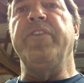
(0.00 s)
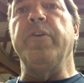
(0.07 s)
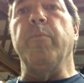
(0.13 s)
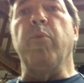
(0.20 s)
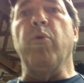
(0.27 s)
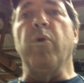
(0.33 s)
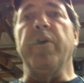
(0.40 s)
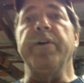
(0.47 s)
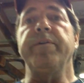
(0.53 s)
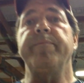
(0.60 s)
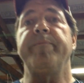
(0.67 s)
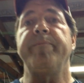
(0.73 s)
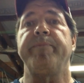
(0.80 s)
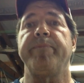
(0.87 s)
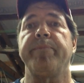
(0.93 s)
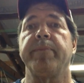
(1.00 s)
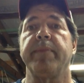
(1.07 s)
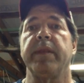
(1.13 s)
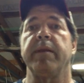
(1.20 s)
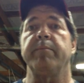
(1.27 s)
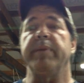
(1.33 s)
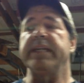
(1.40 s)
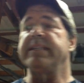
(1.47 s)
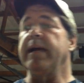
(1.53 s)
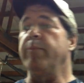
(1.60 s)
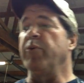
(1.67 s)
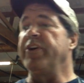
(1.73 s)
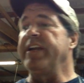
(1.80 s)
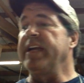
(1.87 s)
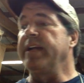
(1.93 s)
your board by the time
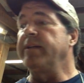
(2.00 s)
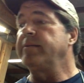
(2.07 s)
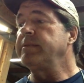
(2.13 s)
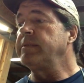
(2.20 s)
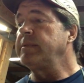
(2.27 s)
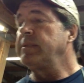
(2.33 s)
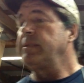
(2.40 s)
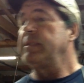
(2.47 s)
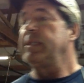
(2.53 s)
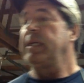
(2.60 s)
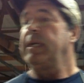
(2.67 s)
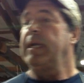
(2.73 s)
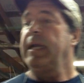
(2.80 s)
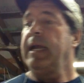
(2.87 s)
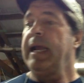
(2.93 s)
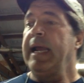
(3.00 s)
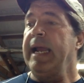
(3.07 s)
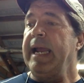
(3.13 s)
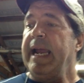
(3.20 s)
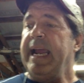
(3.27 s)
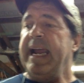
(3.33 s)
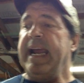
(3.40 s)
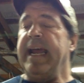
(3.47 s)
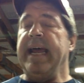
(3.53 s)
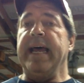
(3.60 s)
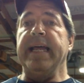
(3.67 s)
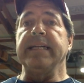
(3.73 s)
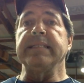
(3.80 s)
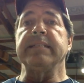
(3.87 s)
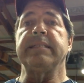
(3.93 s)
we're done.
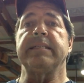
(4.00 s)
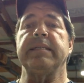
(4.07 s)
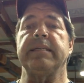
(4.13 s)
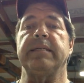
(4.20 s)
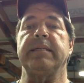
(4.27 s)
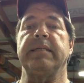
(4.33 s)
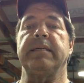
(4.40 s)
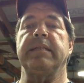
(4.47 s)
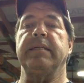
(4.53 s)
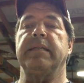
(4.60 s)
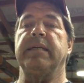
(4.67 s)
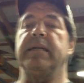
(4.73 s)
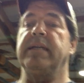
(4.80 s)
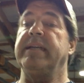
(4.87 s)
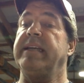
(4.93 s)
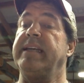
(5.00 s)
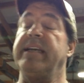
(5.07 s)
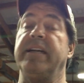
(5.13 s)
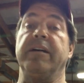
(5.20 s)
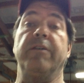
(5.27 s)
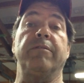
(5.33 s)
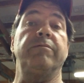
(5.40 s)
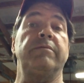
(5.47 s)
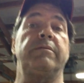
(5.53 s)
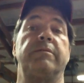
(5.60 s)
And you know,